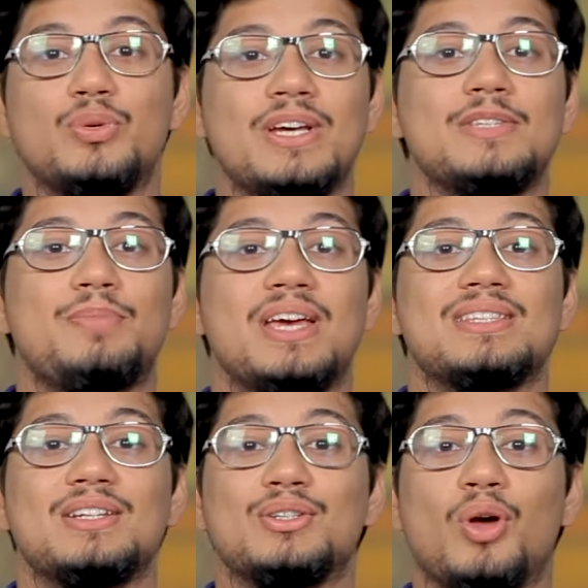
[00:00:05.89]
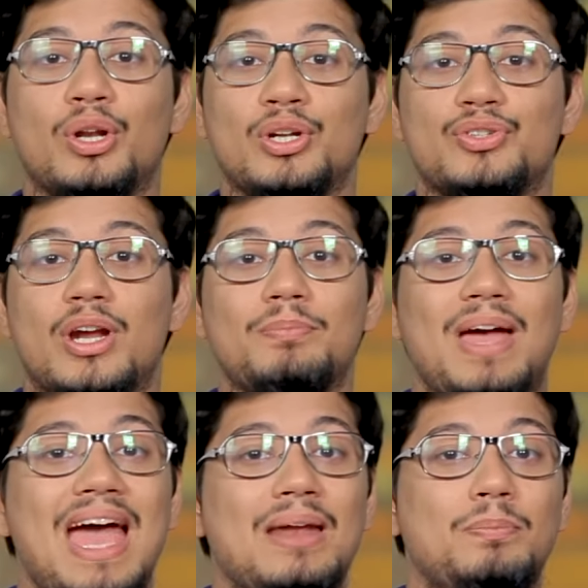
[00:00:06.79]
U S President Donald Trump
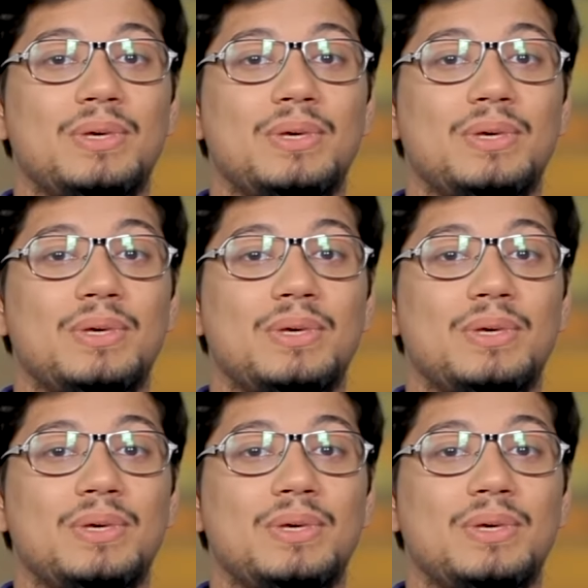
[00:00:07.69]
and